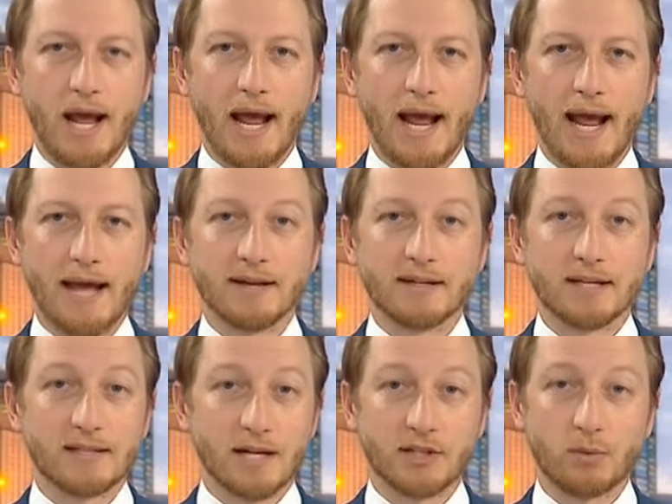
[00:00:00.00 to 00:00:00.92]
And
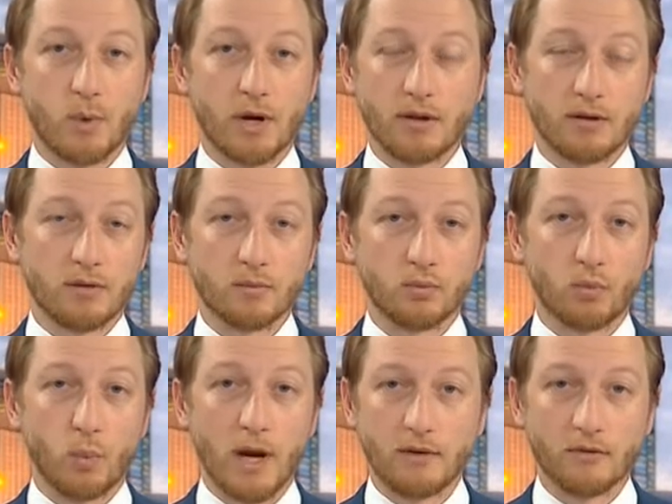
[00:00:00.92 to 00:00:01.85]
it's actually one of the
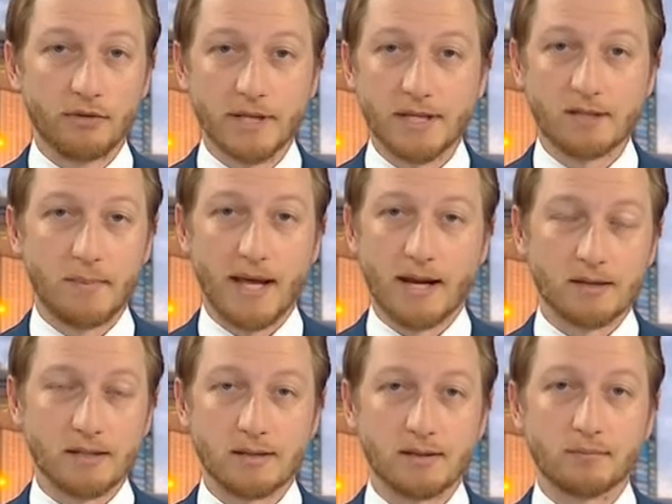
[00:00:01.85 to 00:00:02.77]
wonderful things about our
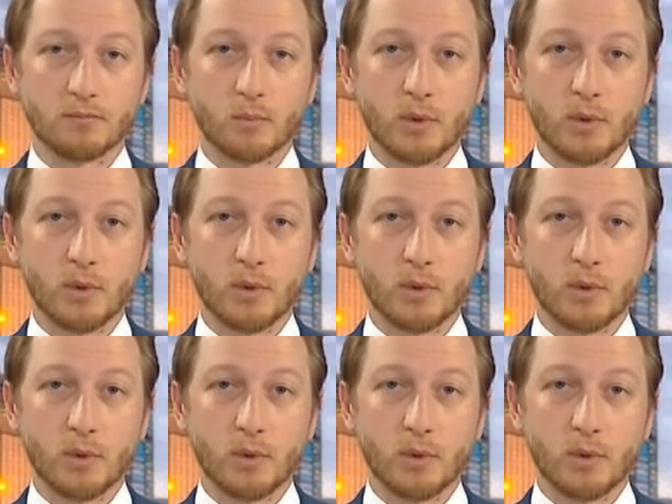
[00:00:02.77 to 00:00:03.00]
system.